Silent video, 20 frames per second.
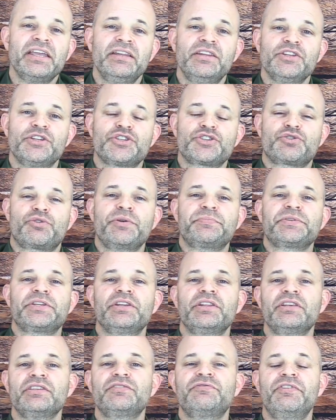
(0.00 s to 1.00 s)
In the description
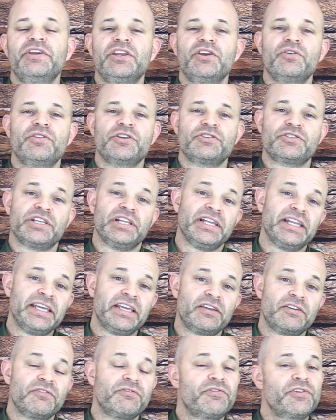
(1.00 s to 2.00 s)
of this video, there's a
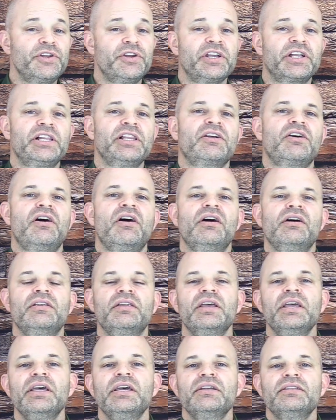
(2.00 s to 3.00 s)
link for you to click on
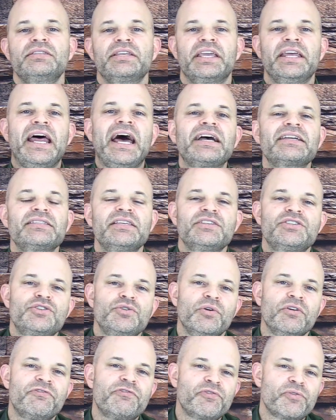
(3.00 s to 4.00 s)
to get access
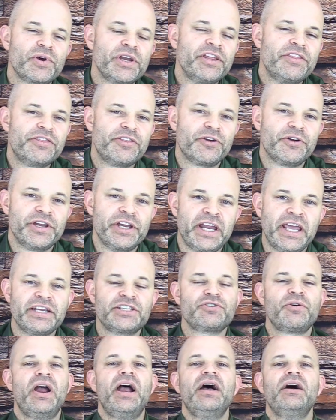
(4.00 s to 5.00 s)
to a free 30-day
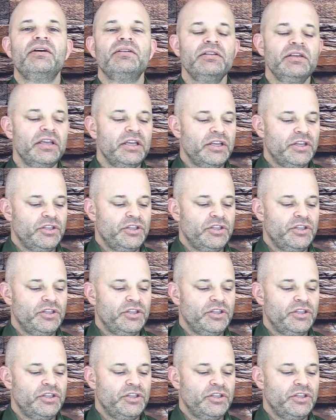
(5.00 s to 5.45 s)
trial.